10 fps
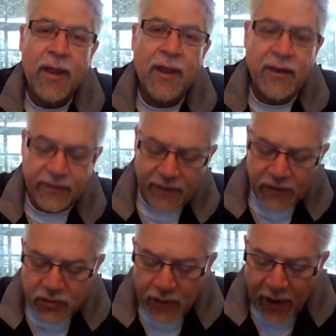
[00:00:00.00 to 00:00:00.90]
And he
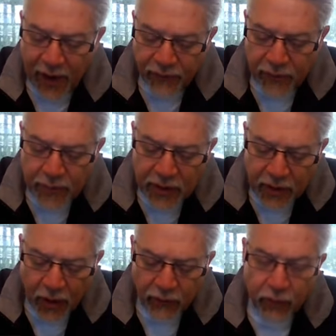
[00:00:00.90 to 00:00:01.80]
says you have to be
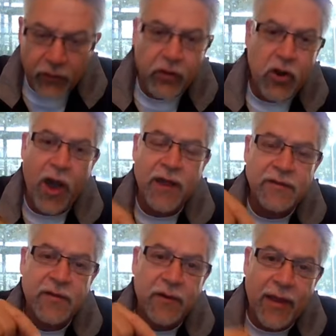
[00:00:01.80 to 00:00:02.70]
careful
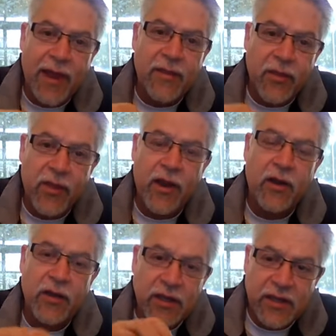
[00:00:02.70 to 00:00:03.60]
not to let
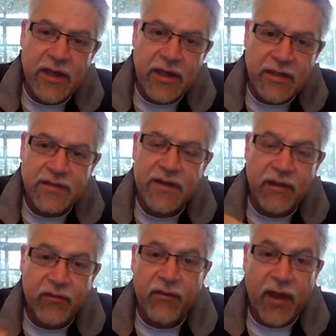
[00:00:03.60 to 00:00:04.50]
their yeast
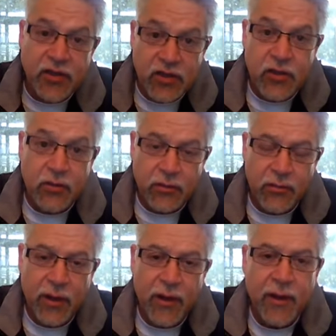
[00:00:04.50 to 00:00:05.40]
infect you.
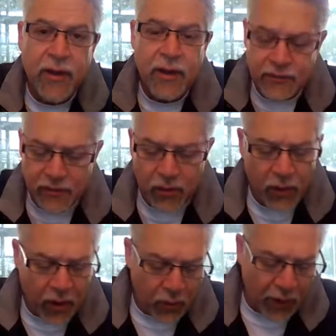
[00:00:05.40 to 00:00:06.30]

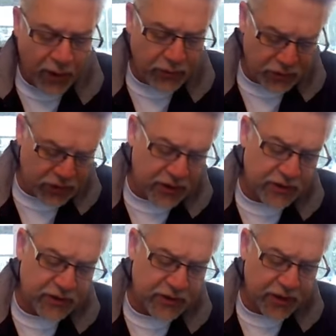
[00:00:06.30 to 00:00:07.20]
So why was
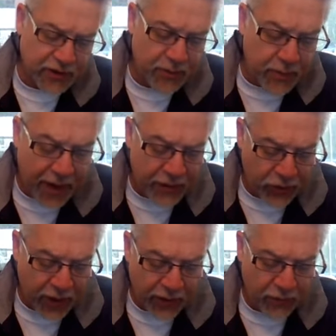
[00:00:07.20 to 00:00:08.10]
yeast such a bad
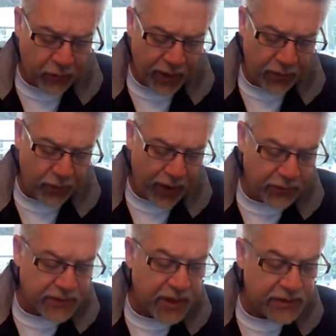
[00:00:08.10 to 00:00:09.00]
thing? Why why
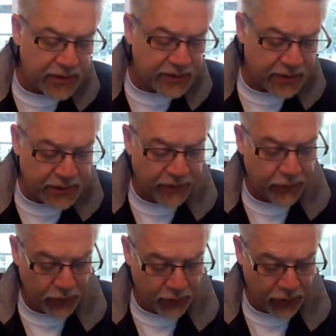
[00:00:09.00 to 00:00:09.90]
was that such a
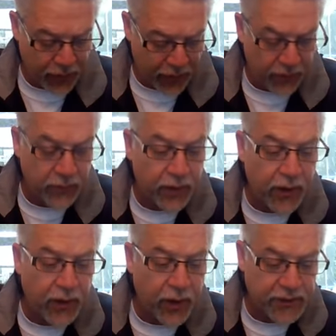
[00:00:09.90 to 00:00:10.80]
difficult thing? I,
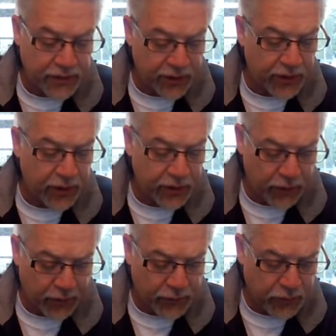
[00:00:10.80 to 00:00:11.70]
I lost it again in
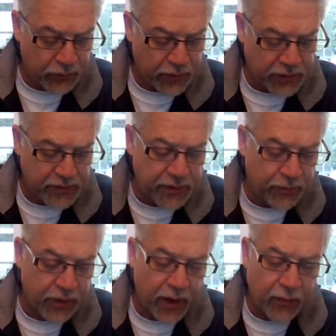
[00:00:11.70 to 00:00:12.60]
here. I was going to read you
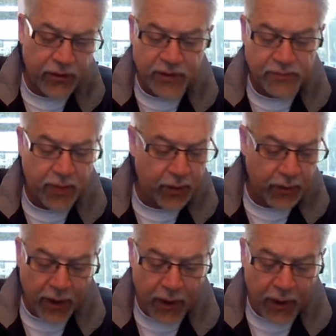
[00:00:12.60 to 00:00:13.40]
something. Oh, it doesn't matter.